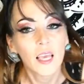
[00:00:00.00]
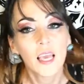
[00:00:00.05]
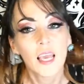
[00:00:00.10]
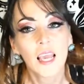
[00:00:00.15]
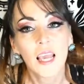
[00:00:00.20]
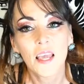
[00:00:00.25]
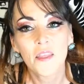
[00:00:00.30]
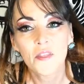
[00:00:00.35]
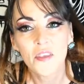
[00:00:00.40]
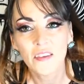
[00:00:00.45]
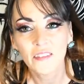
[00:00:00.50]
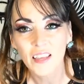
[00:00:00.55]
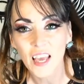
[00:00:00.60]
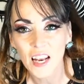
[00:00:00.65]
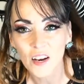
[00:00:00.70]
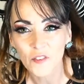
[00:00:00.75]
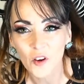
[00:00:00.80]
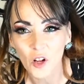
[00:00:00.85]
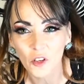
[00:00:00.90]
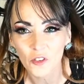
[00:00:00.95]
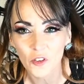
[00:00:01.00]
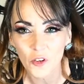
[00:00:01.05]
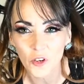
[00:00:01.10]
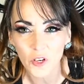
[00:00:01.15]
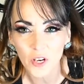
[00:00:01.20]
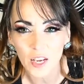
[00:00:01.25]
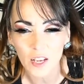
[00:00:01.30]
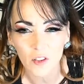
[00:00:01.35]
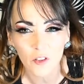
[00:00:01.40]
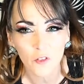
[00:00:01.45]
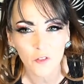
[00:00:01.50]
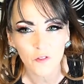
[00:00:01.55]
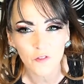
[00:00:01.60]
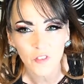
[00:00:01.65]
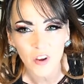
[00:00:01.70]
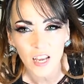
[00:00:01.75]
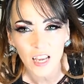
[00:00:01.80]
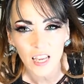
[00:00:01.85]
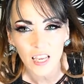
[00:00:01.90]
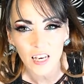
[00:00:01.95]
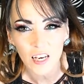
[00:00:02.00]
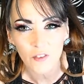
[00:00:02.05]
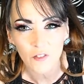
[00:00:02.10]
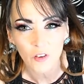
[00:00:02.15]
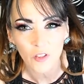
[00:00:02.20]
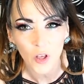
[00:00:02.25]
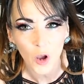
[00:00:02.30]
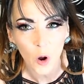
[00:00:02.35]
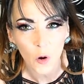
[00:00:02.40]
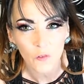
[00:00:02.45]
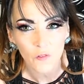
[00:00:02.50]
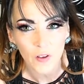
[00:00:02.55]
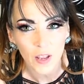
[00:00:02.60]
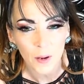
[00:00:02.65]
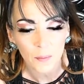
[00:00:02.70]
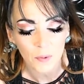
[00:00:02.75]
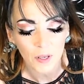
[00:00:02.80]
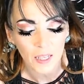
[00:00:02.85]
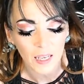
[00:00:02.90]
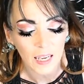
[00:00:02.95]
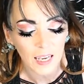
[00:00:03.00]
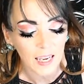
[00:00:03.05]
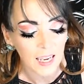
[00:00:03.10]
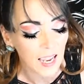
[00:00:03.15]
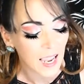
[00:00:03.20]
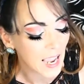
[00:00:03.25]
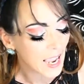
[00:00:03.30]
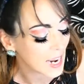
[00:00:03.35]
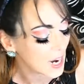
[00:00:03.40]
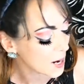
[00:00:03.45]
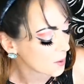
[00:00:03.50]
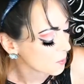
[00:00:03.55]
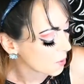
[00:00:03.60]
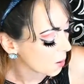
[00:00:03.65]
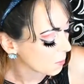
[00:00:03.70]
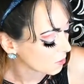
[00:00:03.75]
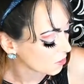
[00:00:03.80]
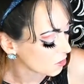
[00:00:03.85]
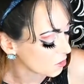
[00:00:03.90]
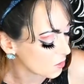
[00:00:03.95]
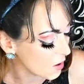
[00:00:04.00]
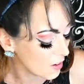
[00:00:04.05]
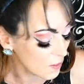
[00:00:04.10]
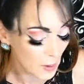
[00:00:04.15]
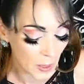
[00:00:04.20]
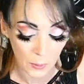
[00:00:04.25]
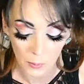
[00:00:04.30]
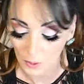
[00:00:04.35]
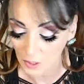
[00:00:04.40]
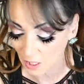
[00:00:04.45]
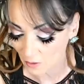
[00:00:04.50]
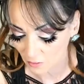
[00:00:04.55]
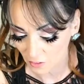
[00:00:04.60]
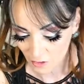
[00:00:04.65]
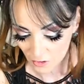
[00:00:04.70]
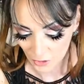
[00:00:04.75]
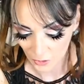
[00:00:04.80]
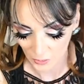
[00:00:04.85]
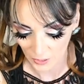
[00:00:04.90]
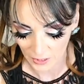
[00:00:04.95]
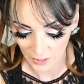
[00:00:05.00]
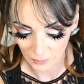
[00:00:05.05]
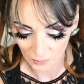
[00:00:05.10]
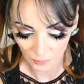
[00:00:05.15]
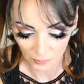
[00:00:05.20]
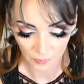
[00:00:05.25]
And this kind of altar is fun for the whole family, and I promise you everybody will love to do it.